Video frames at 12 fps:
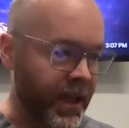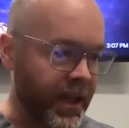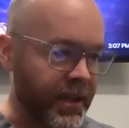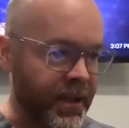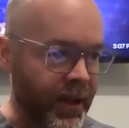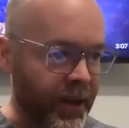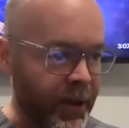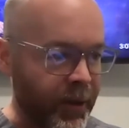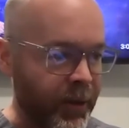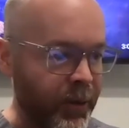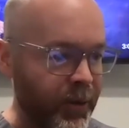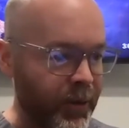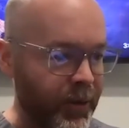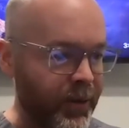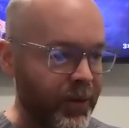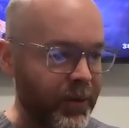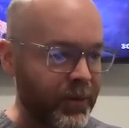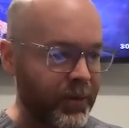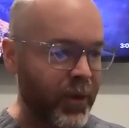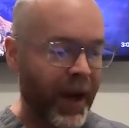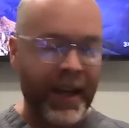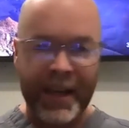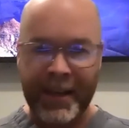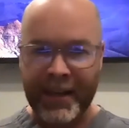So
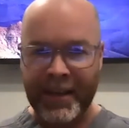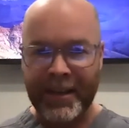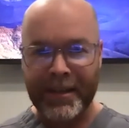Regan